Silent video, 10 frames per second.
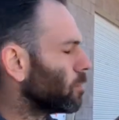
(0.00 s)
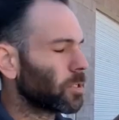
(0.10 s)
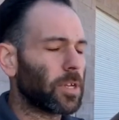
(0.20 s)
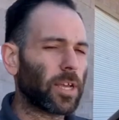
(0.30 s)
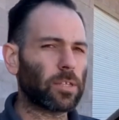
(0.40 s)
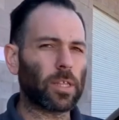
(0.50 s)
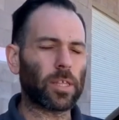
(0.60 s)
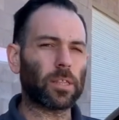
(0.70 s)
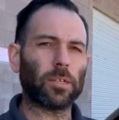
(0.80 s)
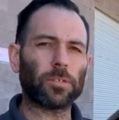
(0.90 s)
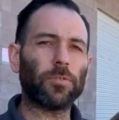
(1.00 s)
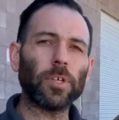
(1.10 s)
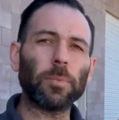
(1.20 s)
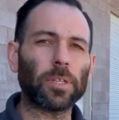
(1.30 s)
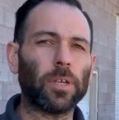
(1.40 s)
So now that there's
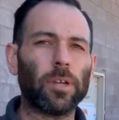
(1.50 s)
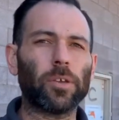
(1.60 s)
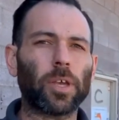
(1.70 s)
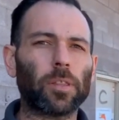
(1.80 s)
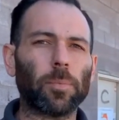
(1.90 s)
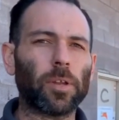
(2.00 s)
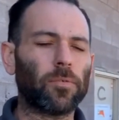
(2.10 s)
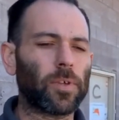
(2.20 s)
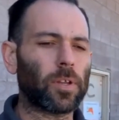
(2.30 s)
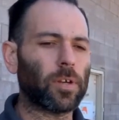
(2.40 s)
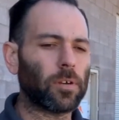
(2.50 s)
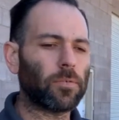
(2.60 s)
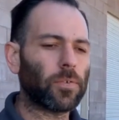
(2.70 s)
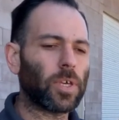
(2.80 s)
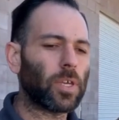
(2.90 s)
film on there, you've got the benefit
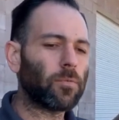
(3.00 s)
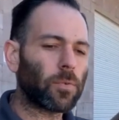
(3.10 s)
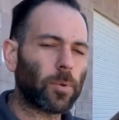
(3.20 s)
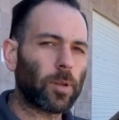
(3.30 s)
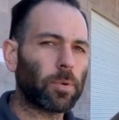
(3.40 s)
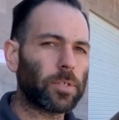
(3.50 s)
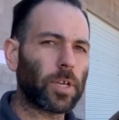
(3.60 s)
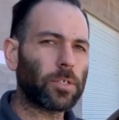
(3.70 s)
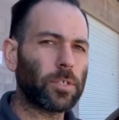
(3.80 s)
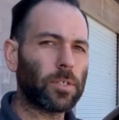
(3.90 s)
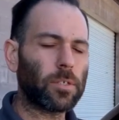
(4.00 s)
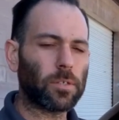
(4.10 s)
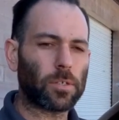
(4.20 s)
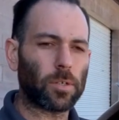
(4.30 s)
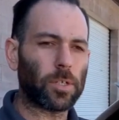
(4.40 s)
of infrared protection
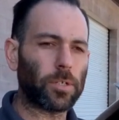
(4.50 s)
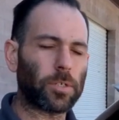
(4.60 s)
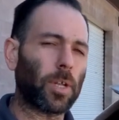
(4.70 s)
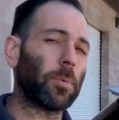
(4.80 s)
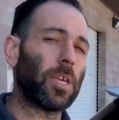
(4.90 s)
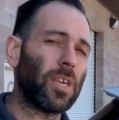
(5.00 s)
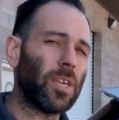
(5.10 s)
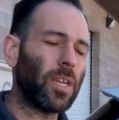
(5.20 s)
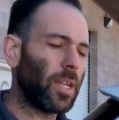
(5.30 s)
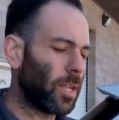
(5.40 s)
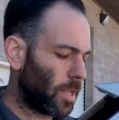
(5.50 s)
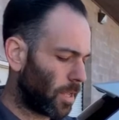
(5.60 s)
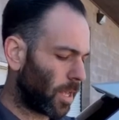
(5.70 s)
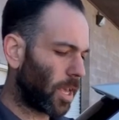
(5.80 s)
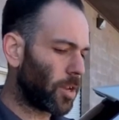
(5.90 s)
so that you're stopping heat,
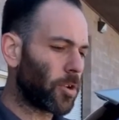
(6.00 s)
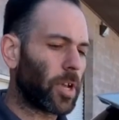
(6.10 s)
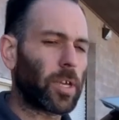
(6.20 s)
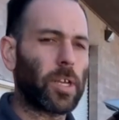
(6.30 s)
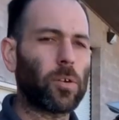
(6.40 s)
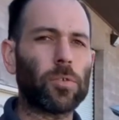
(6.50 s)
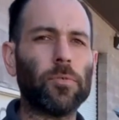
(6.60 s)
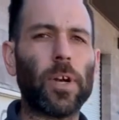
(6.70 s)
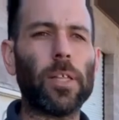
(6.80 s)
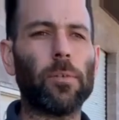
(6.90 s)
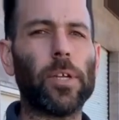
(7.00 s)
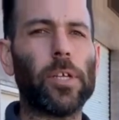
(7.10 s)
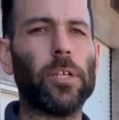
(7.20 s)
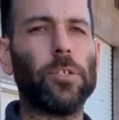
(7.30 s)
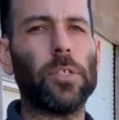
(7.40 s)
and you're not getting ultraviolet
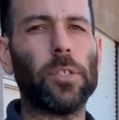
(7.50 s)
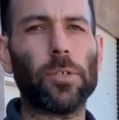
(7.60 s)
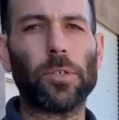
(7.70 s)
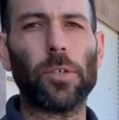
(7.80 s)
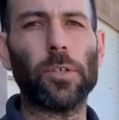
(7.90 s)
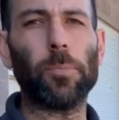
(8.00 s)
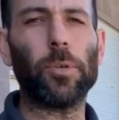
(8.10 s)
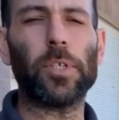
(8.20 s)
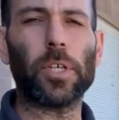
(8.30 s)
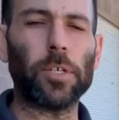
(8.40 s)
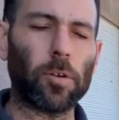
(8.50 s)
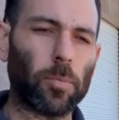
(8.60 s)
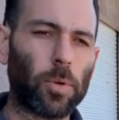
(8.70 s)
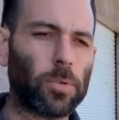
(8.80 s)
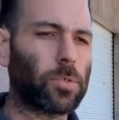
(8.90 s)
radiation either, so you're protecting
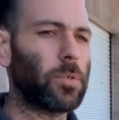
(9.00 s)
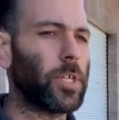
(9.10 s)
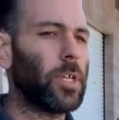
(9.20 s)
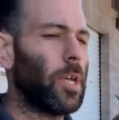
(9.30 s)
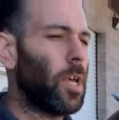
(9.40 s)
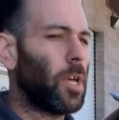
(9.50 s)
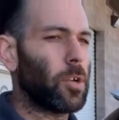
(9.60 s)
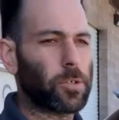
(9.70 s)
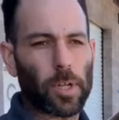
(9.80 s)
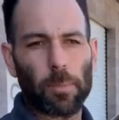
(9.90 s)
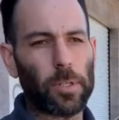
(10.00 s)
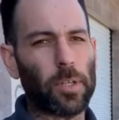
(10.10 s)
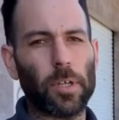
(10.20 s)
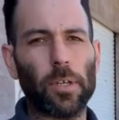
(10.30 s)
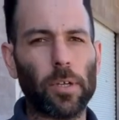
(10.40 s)
your upholstery, you're stopping
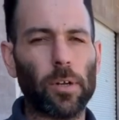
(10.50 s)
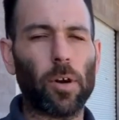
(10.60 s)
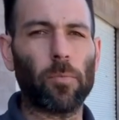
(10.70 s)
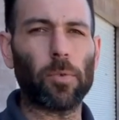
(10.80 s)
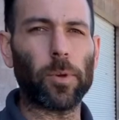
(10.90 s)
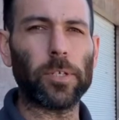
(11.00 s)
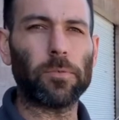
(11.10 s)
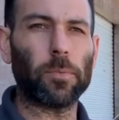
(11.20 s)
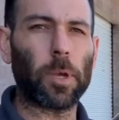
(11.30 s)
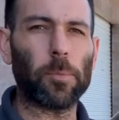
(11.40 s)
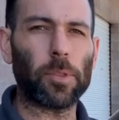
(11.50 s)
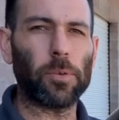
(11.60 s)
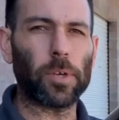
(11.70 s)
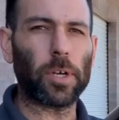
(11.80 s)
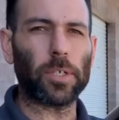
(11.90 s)
the harmful rays from coming
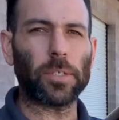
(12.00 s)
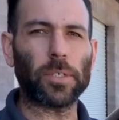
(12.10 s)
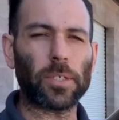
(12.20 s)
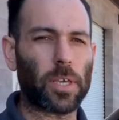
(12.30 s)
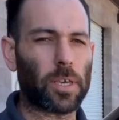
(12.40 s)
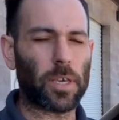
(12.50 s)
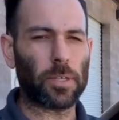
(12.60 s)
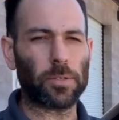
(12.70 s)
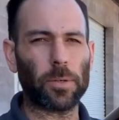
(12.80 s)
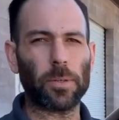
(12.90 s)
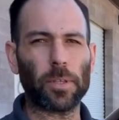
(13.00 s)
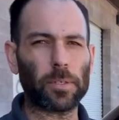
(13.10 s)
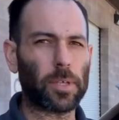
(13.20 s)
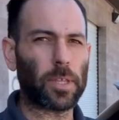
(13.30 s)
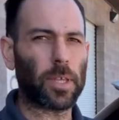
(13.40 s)
through and causing skin cancer and
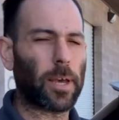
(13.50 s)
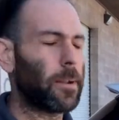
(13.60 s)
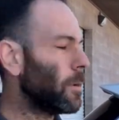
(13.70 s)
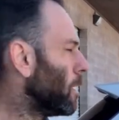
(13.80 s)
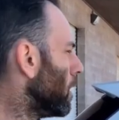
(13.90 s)
things like that.